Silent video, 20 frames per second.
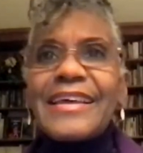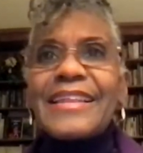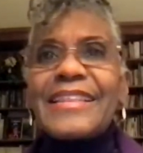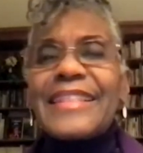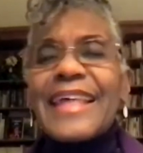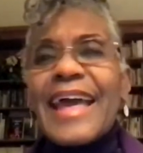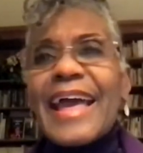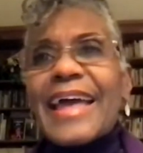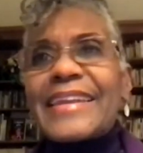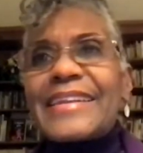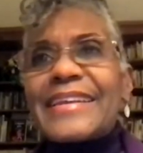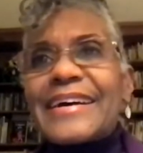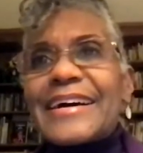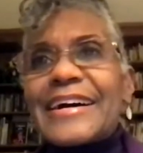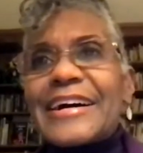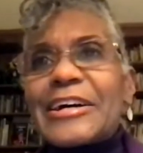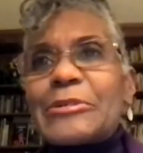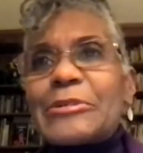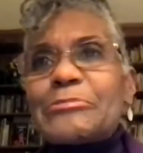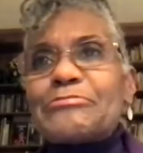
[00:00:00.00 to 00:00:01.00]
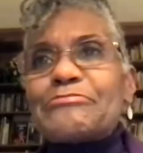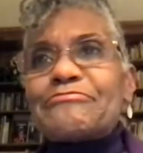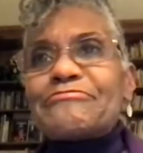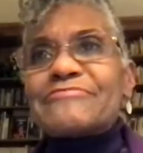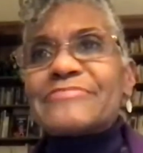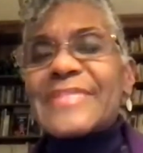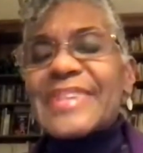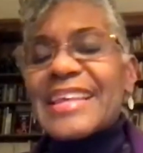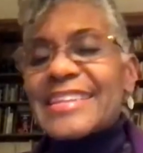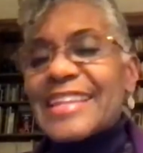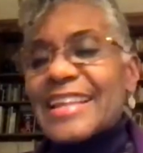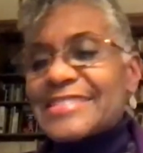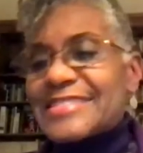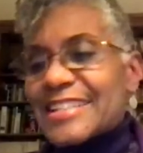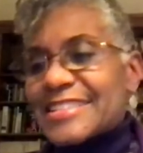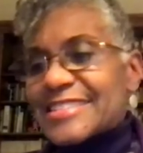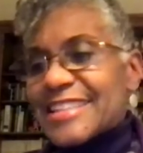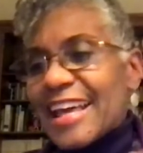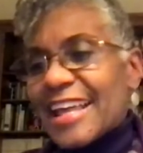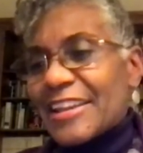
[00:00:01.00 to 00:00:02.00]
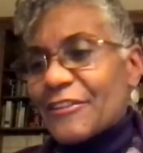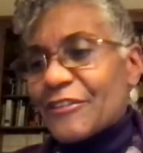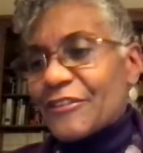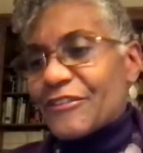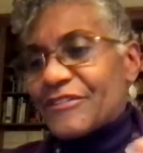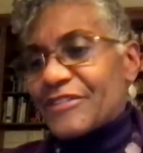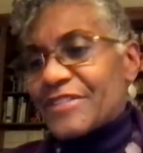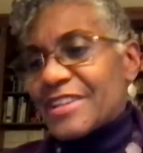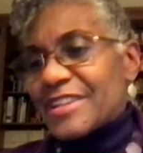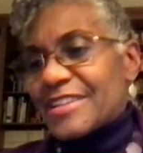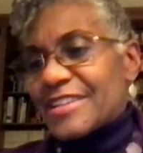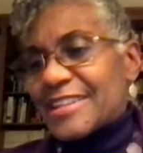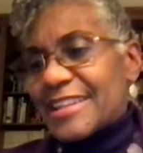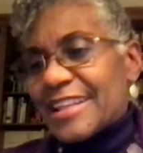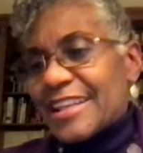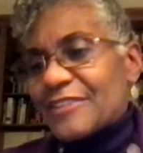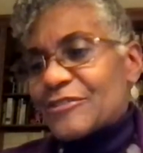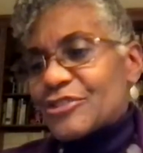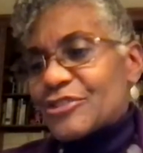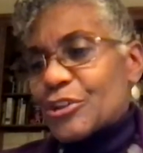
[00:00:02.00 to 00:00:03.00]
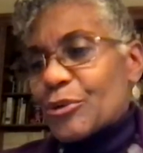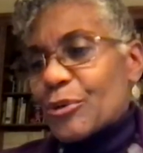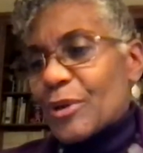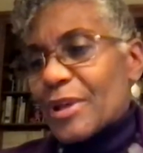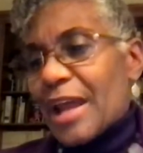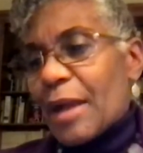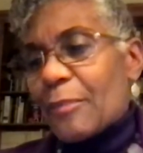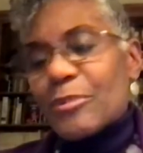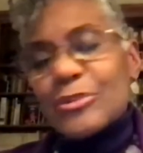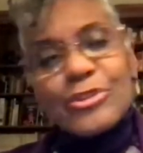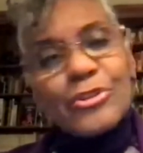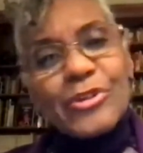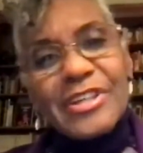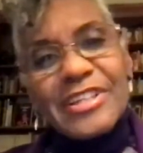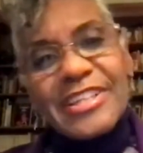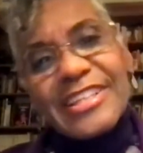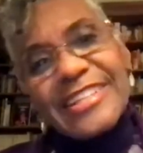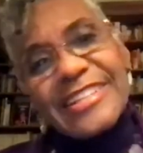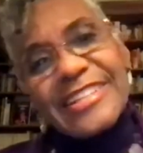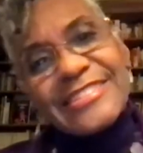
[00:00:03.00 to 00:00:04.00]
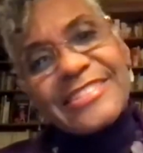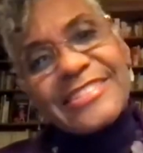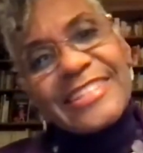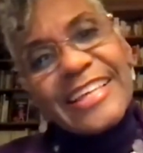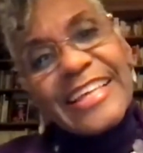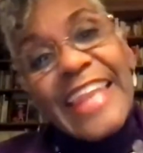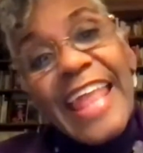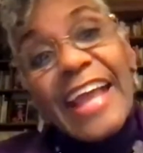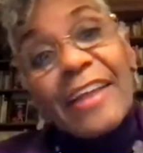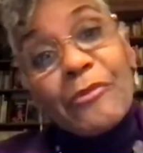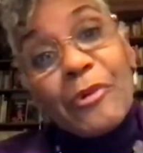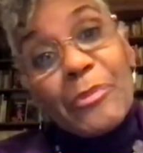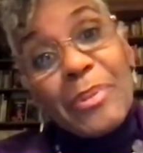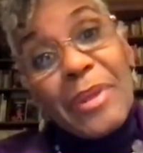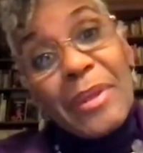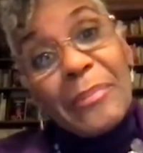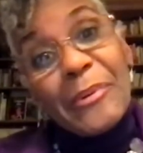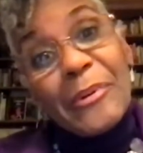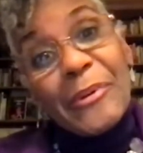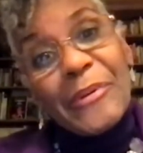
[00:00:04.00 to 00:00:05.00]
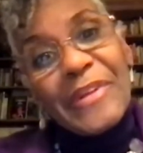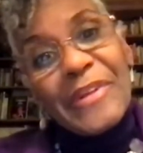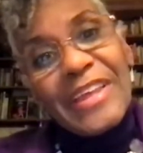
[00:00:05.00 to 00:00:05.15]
that that just kind of gives you an opportunity to connect with people.